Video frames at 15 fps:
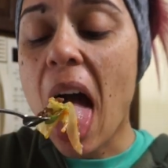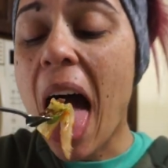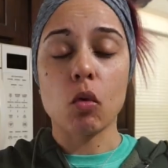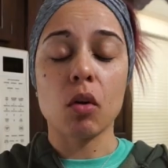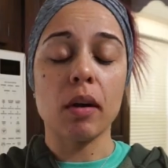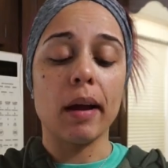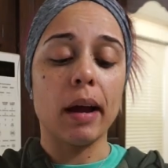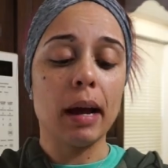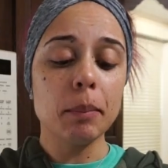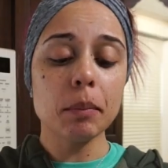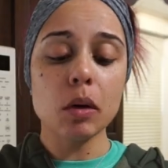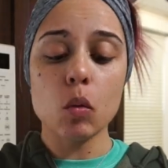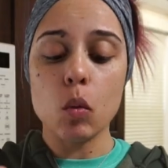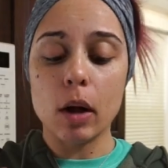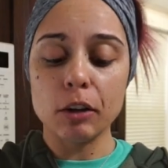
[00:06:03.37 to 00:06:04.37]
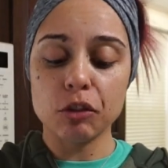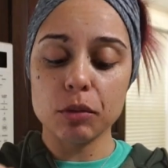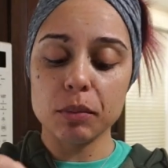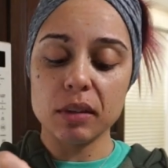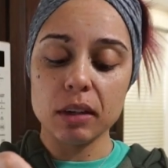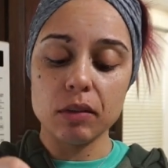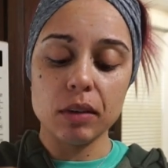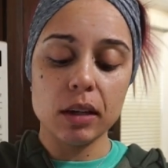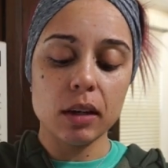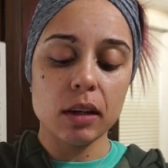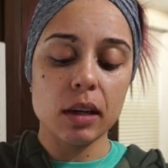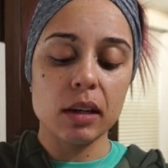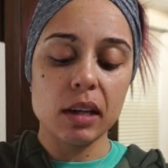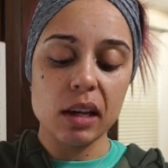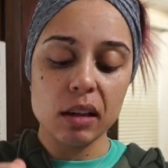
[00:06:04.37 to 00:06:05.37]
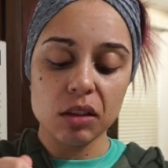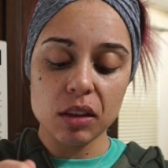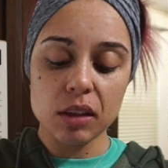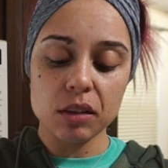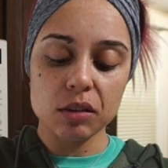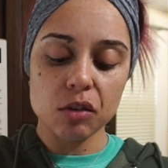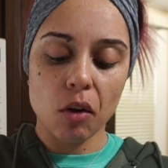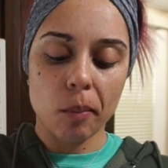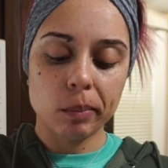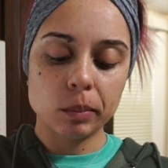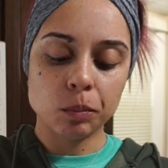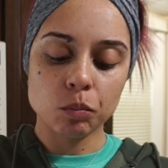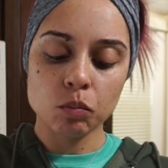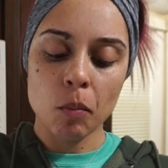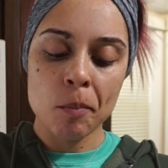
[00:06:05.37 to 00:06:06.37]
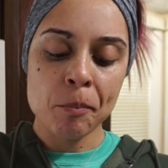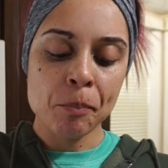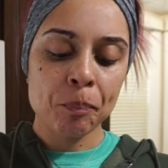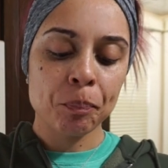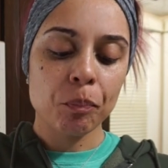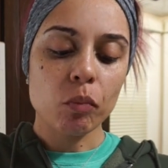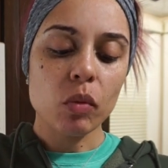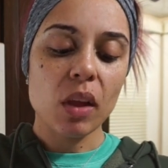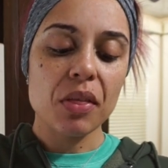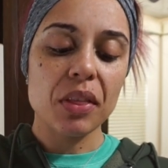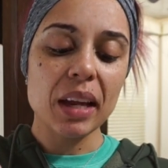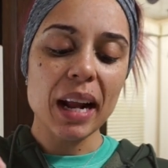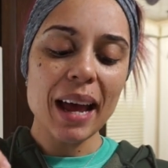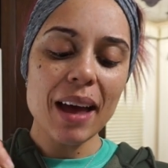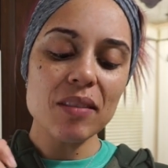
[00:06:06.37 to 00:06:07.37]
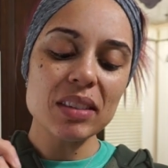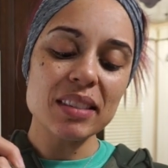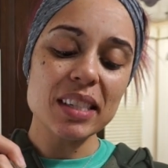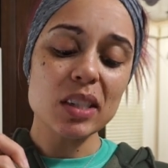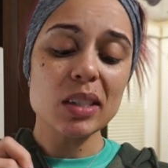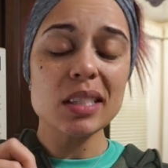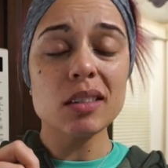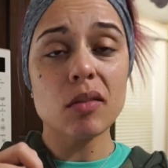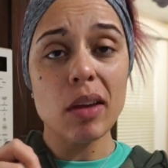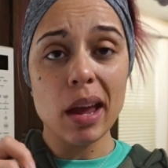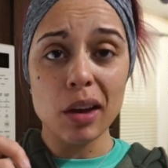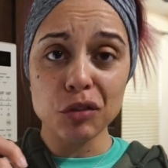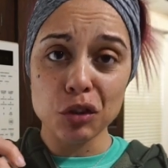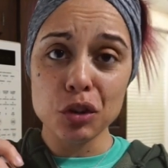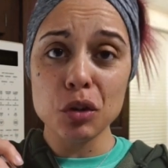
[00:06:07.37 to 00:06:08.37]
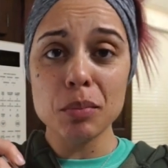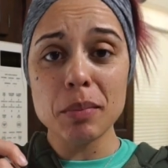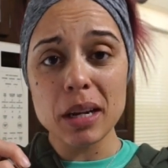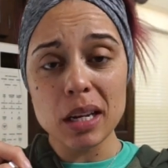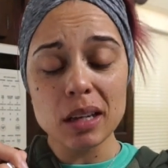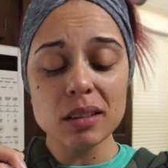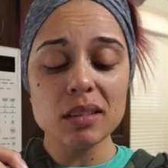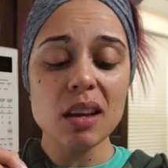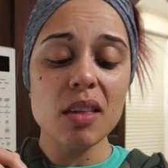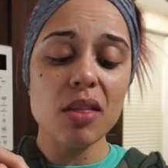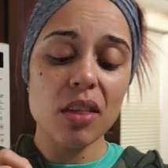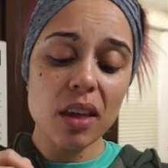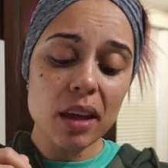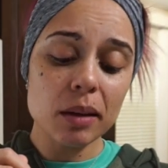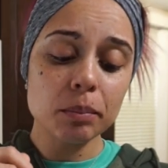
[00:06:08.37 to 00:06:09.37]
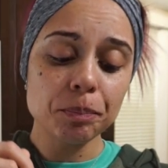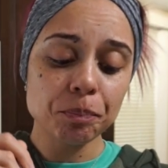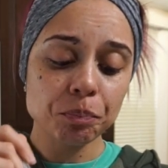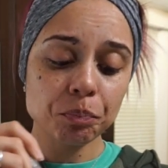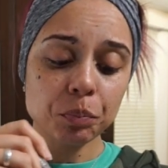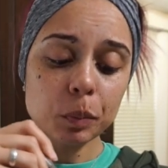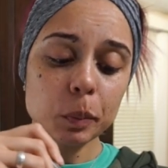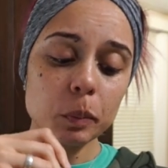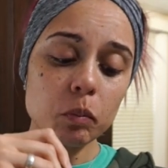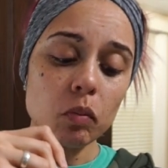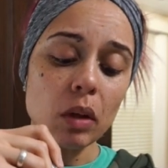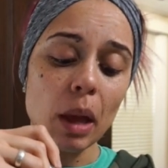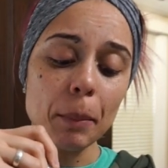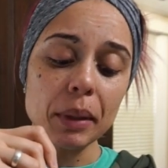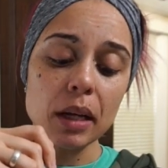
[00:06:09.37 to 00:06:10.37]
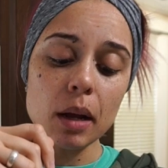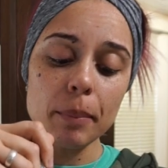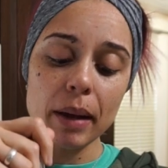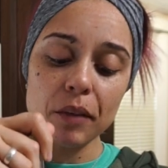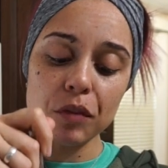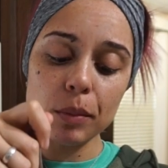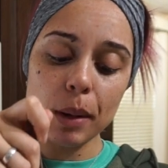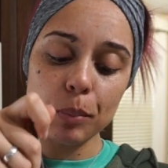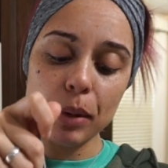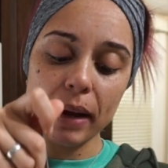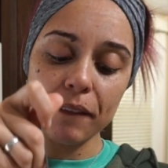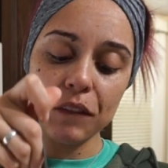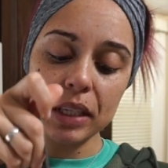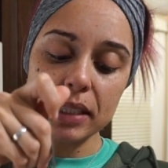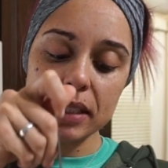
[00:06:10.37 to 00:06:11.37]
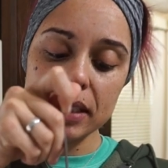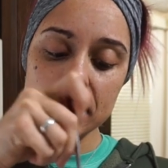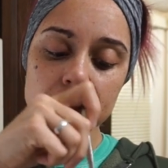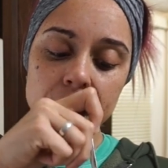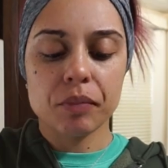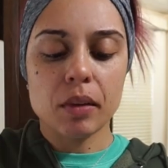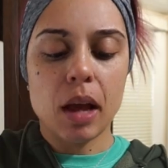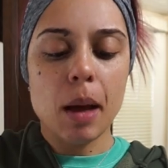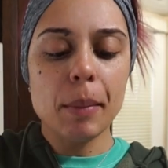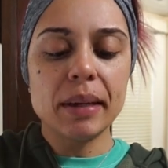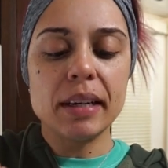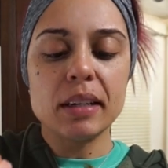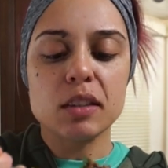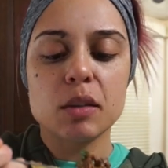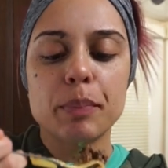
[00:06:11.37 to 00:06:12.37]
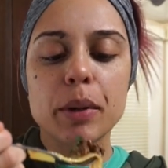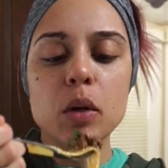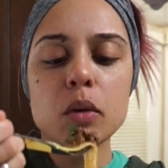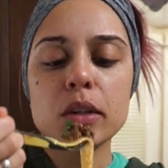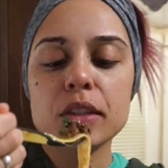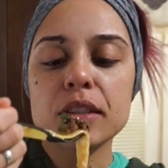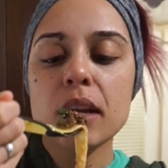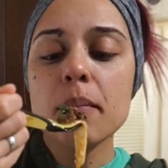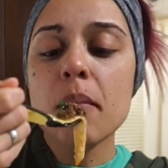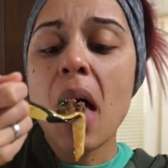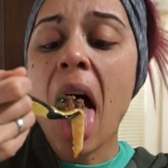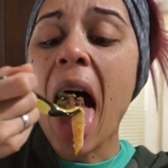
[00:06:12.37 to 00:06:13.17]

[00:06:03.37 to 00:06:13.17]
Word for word: Okay, I'm gonna watch some TV and eat this. Then I have a series of afternoon meetings and then I'm gonna come back for my breakfast. I'm gonna need a spoon or something.